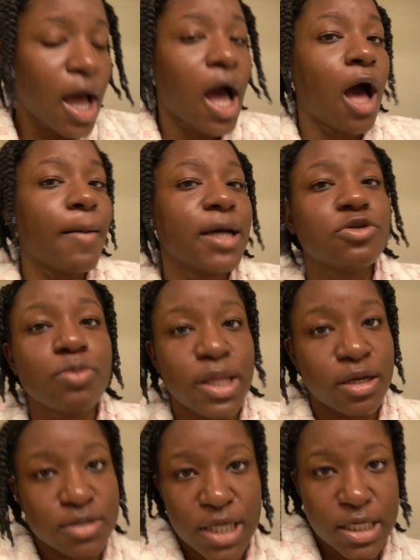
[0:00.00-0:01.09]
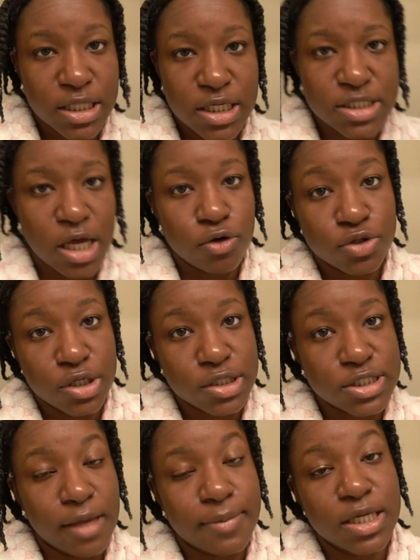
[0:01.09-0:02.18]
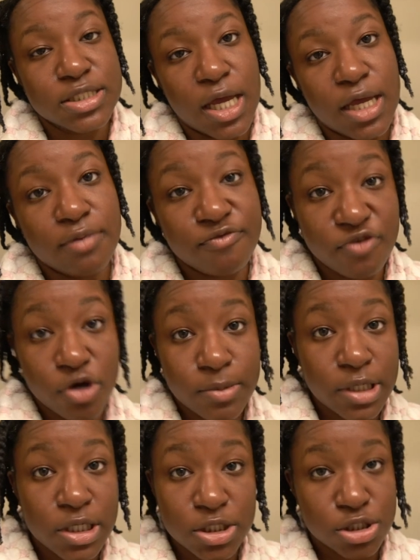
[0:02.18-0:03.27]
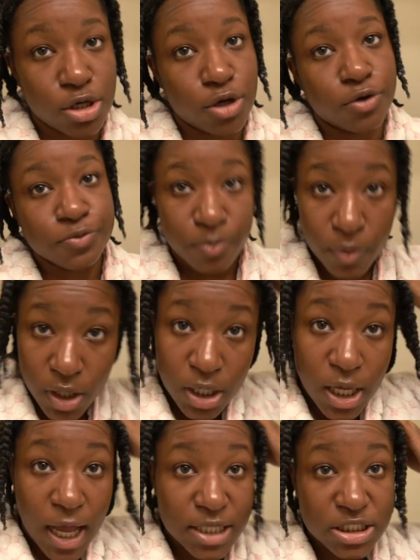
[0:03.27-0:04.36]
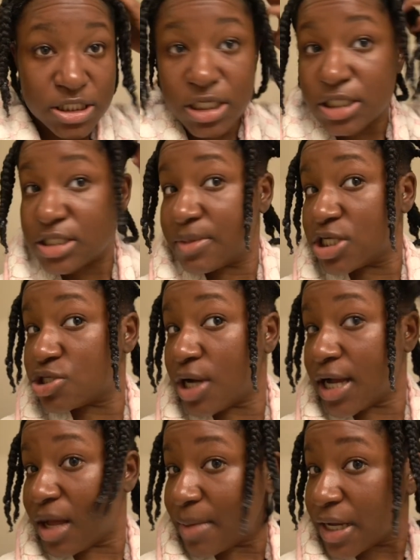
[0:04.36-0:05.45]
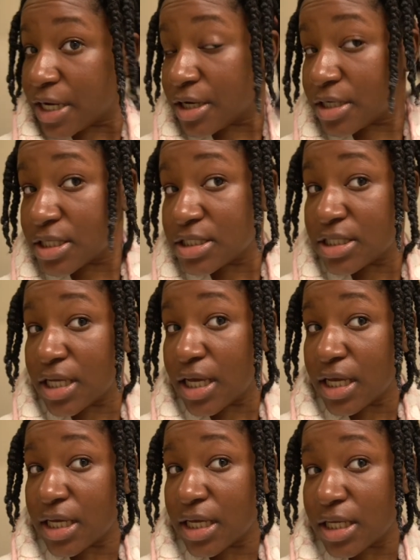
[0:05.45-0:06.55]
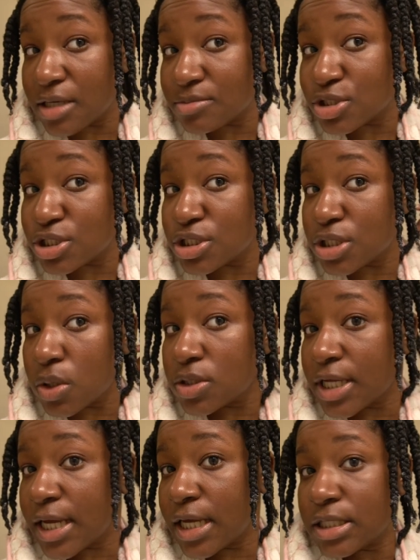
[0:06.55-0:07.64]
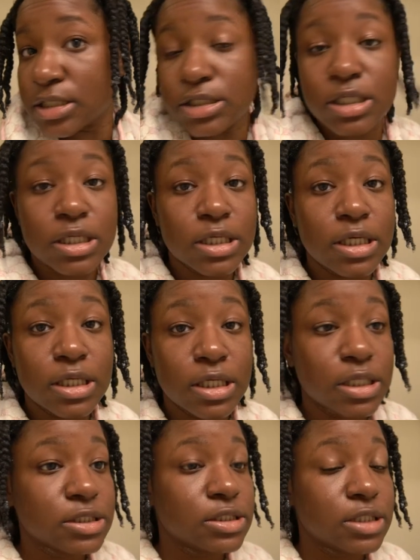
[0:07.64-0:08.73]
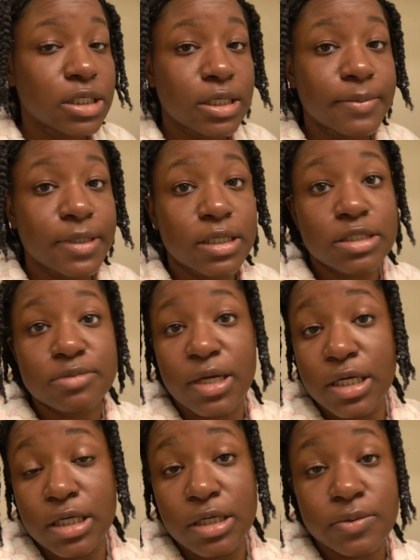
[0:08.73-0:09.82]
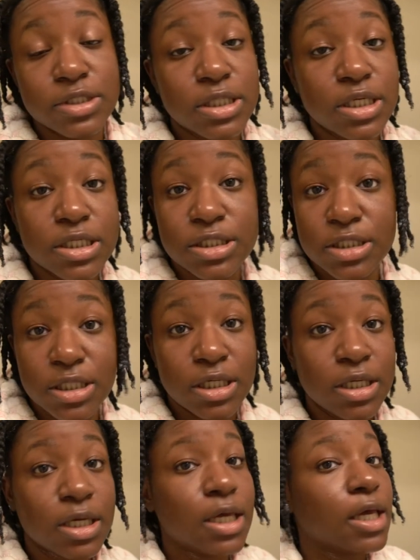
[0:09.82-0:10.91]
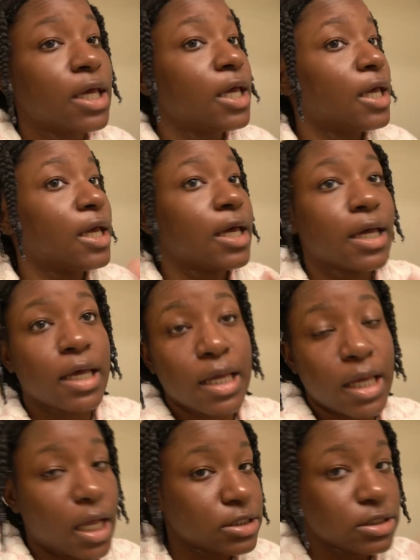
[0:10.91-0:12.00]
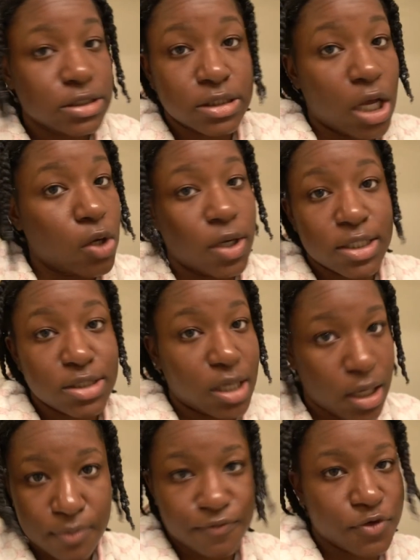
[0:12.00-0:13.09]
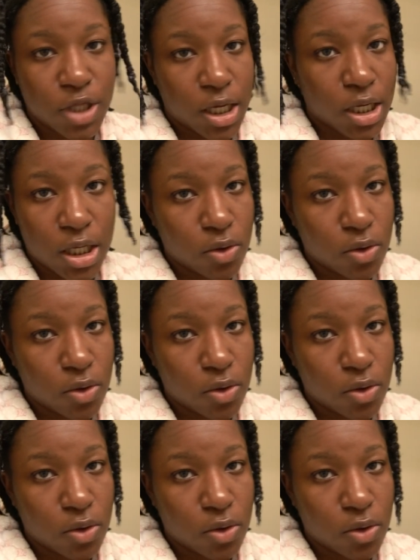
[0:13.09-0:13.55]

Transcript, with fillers: Um, I do plan on taking these out on Thursday because I am filming so I just needed to make sure I got my hair done today and I'm just so glad it's clean and it's done because my head was itching and I just, I don't got time for that.